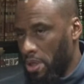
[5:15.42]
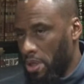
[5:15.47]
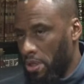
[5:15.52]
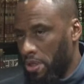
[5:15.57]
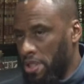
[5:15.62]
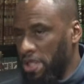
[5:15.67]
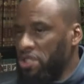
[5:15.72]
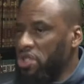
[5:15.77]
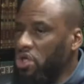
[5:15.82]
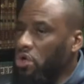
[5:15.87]

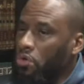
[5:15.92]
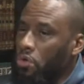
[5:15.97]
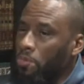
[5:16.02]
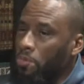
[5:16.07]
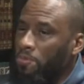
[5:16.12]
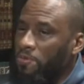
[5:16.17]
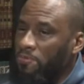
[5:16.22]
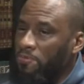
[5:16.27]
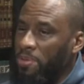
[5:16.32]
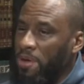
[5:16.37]
This
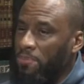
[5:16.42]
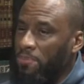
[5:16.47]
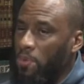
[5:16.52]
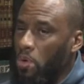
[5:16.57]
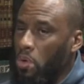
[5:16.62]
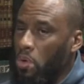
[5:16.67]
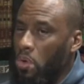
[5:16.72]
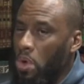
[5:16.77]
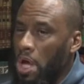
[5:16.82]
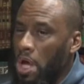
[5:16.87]
group of
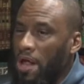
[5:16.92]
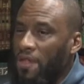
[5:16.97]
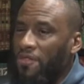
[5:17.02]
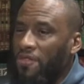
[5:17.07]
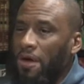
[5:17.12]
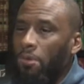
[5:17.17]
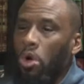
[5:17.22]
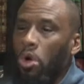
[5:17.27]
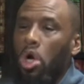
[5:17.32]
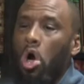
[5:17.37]
people,
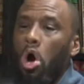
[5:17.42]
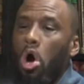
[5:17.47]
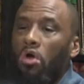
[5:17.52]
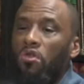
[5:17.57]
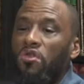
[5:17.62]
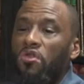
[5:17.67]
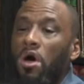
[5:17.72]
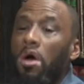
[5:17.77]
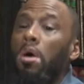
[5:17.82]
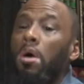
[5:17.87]
they were
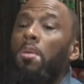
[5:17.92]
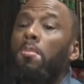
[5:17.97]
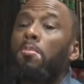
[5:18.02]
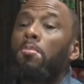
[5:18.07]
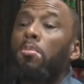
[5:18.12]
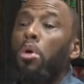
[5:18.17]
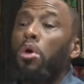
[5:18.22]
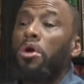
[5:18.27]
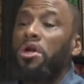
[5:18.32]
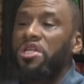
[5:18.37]
called the
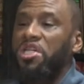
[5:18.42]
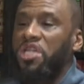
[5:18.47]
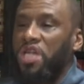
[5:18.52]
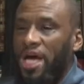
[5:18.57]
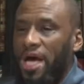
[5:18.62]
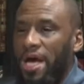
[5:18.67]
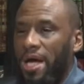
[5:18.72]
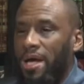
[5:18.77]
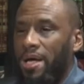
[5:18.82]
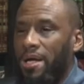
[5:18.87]

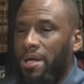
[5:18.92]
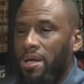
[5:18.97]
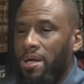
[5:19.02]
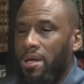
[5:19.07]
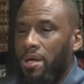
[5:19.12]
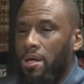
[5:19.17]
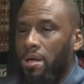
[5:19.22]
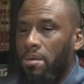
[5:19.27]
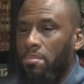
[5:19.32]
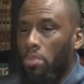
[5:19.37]
Murji'ah.
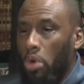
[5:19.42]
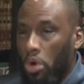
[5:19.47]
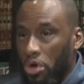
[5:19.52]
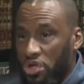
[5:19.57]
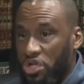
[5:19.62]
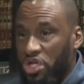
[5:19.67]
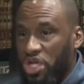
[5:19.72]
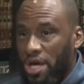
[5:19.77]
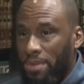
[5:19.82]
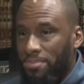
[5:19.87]

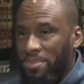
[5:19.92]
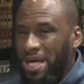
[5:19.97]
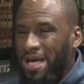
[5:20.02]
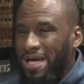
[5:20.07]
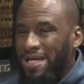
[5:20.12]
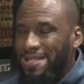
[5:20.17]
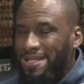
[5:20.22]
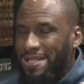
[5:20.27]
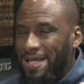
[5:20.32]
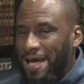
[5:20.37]
Murji'ah,
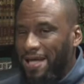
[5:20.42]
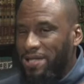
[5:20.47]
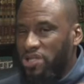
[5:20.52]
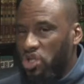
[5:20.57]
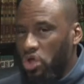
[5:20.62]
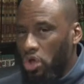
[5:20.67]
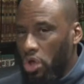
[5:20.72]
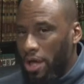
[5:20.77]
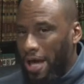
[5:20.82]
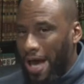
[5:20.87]
because they
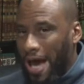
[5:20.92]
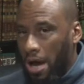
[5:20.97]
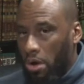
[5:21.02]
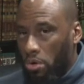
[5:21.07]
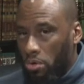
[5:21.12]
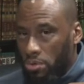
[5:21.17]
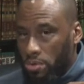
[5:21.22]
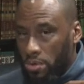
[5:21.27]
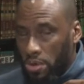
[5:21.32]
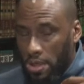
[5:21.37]
took
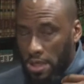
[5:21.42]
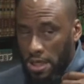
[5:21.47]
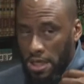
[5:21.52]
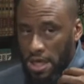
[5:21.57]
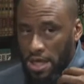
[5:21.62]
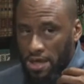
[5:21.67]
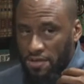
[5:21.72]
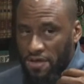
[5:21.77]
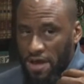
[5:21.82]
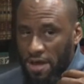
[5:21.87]
out,
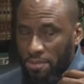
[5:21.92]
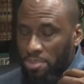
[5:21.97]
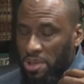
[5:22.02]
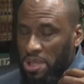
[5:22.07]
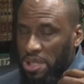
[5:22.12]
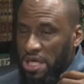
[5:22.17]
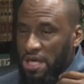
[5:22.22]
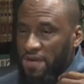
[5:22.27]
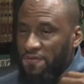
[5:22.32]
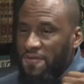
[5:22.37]
they
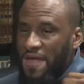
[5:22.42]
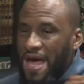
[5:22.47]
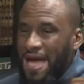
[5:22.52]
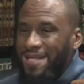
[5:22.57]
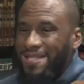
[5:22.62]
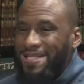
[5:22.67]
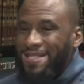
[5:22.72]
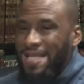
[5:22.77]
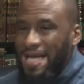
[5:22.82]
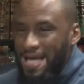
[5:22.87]
believed
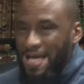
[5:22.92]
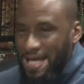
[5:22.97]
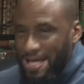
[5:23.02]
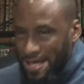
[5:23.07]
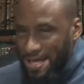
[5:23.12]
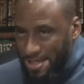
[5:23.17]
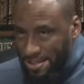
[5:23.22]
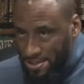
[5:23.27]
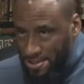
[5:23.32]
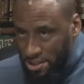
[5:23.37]
that
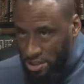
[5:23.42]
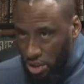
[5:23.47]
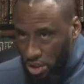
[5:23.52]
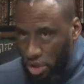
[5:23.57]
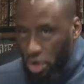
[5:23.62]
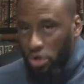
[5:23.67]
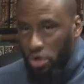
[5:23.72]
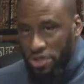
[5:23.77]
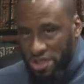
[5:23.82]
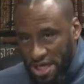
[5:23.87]
deeds,
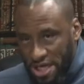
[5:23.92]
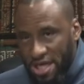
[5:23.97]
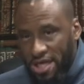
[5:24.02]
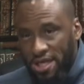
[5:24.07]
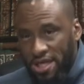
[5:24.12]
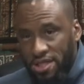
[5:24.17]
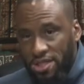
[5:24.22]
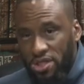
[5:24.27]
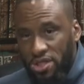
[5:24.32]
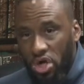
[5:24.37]
your
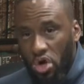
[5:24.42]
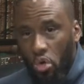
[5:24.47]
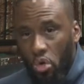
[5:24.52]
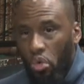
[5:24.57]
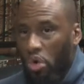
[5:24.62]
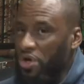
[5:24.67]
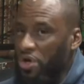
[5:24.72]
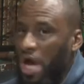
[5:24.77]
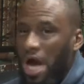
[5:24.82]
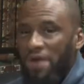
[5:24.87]
deeds,
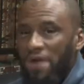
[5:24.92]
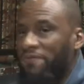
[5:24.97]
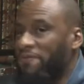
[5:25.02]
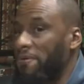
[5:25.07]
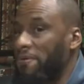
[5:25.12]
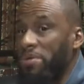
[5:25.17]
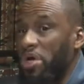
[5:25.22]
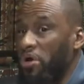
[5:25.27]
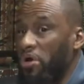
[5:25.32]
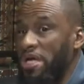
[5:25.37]
were not
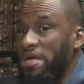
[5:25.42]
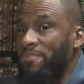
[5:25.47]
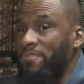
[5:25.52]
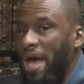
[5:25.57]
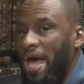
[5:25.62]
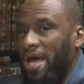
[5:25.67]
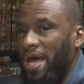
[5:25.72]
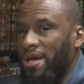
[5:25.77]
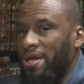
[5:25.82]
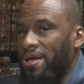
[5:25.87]
from your
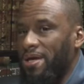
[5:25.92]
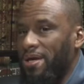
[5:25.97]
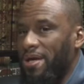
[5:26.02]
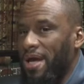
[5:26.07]
iman.